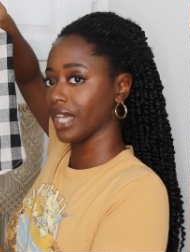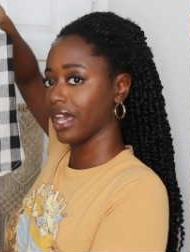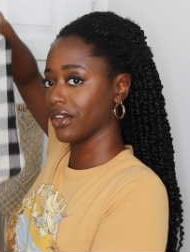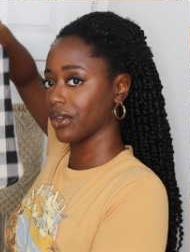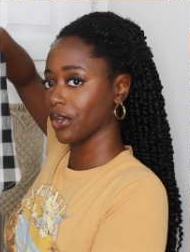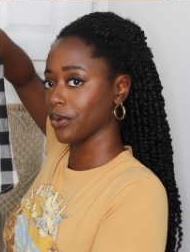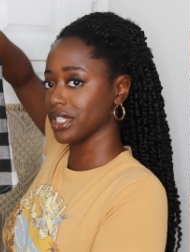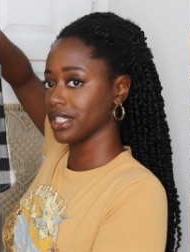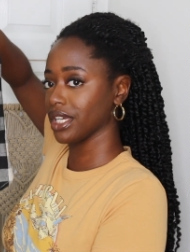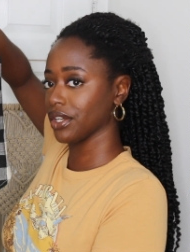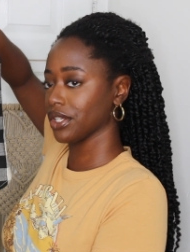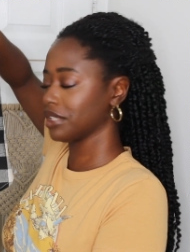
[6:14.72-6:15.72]
I don't know what to
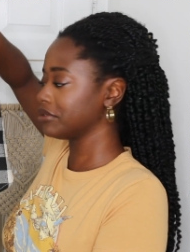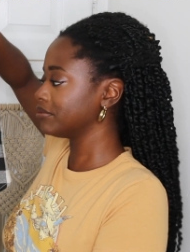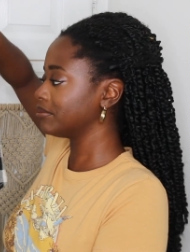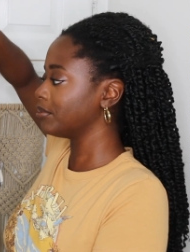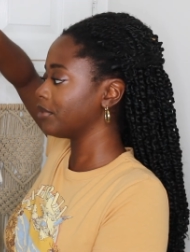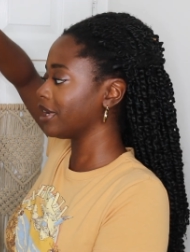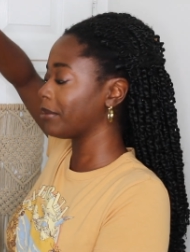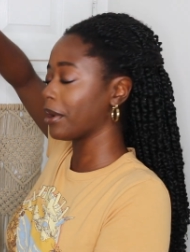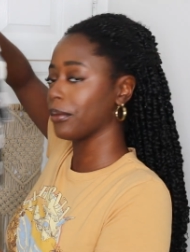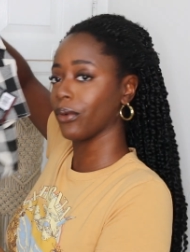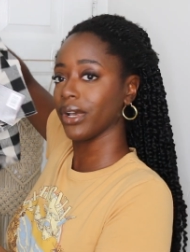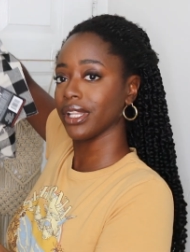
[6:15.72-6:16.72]
tell you, but
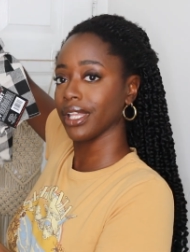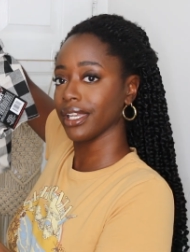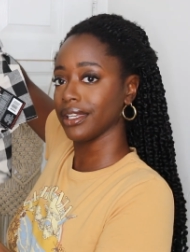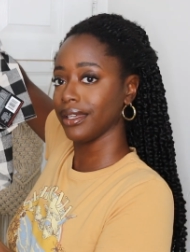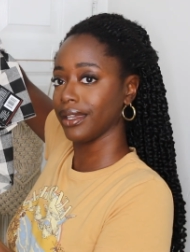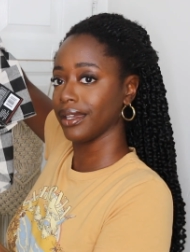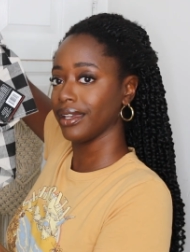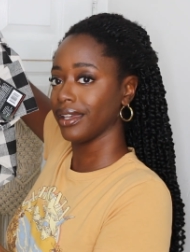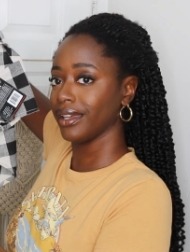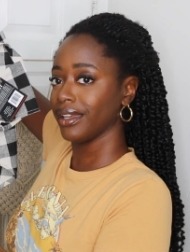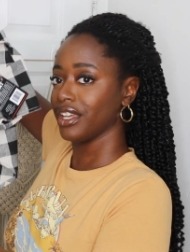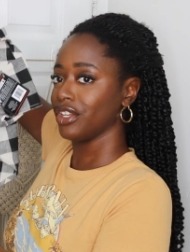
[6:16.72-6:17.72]
my boy Lucky,
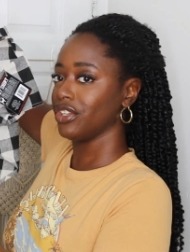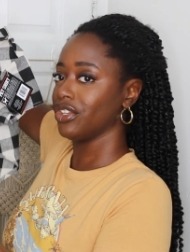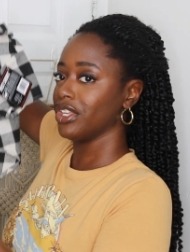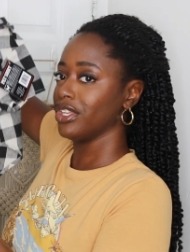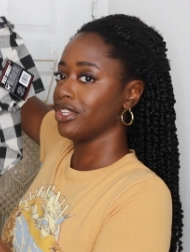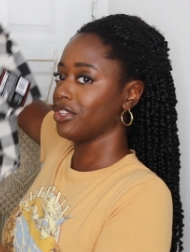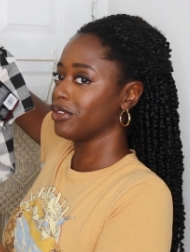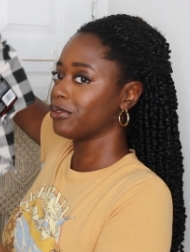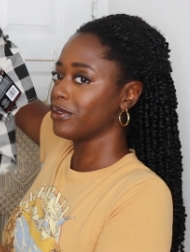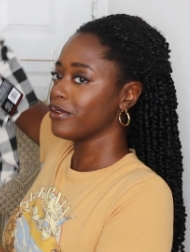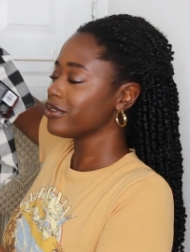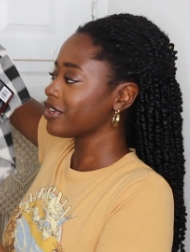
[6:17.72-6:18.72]

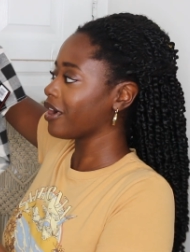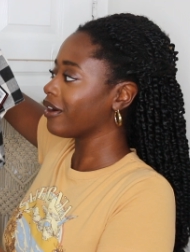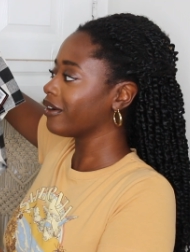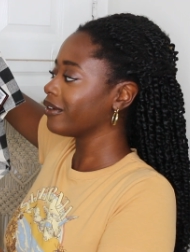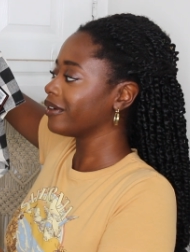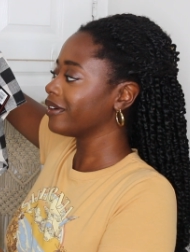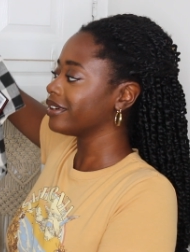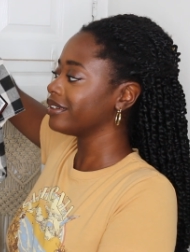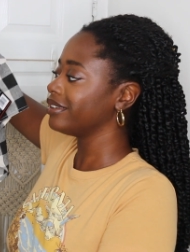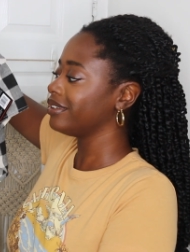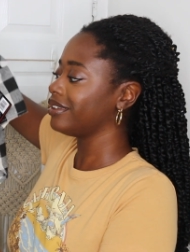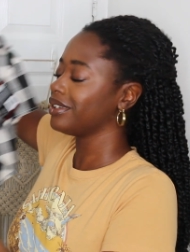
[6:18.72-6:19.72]
if you know,
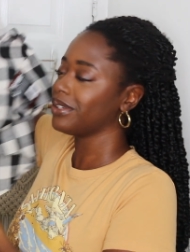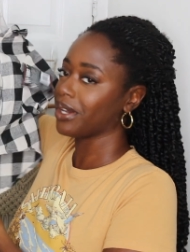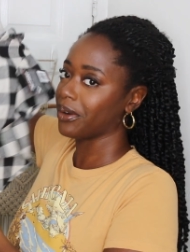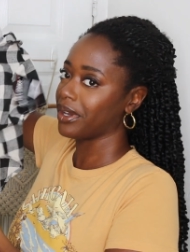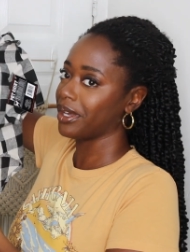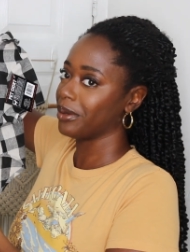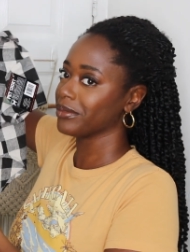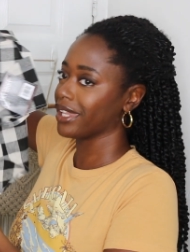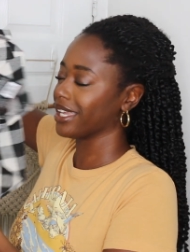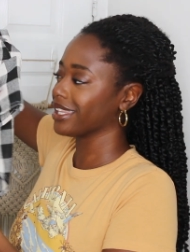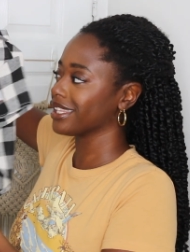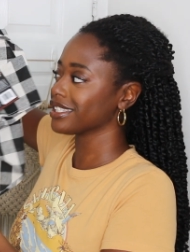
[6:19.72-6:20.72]
you know him.
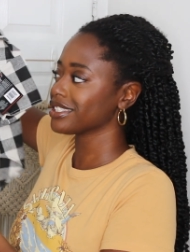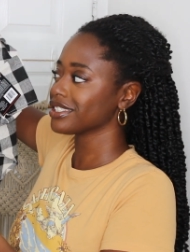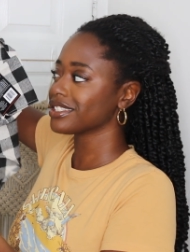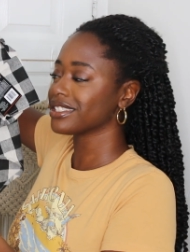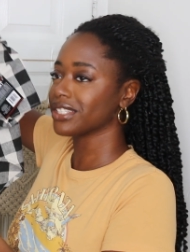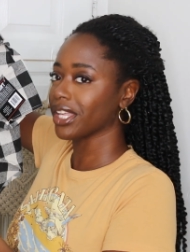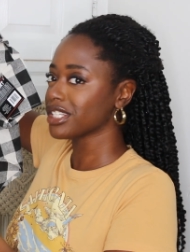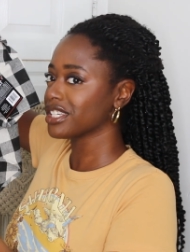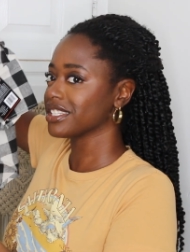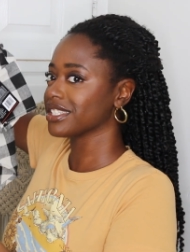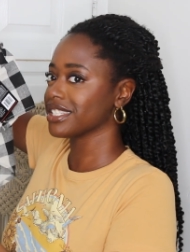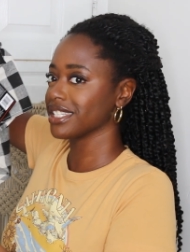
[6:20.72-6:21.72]
Like, this is such
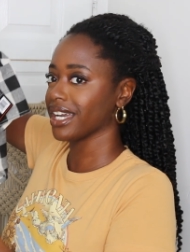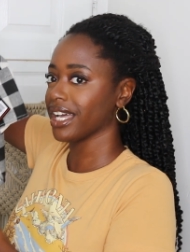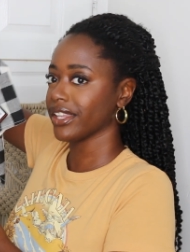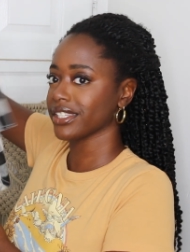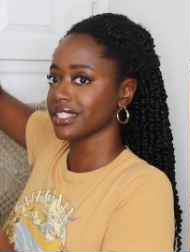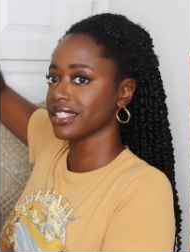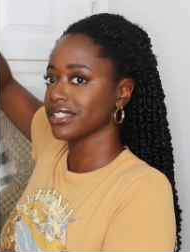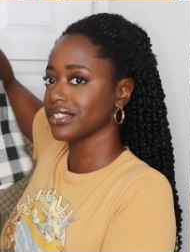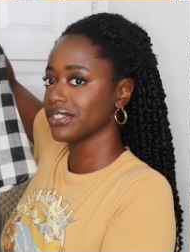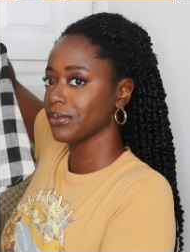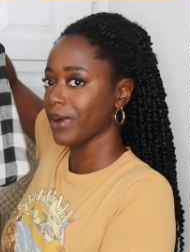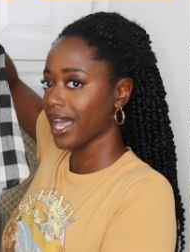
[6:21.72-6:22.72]
his style. This is
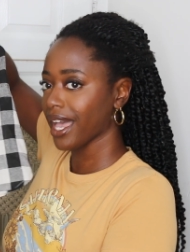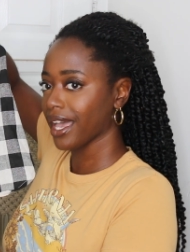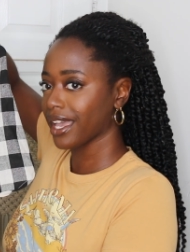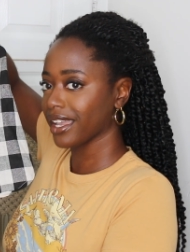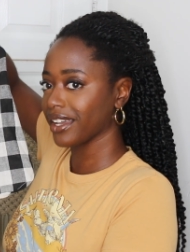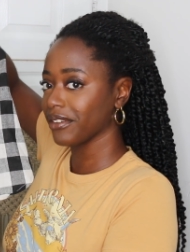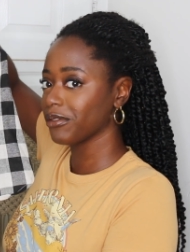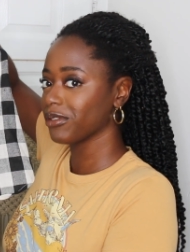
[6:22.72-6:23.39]
his swag.